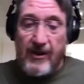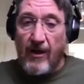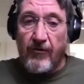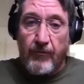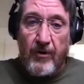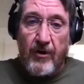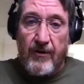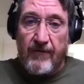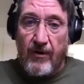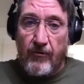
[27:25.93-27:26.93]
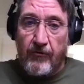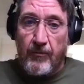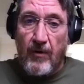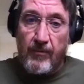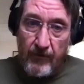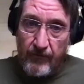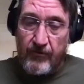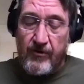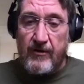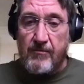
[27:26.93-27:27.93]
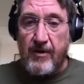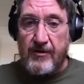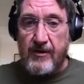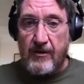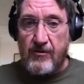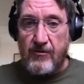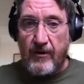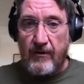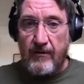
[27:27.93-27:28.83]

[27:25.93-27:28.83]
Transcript: elsewhere on the Wahlroos property for trying to bust that strike.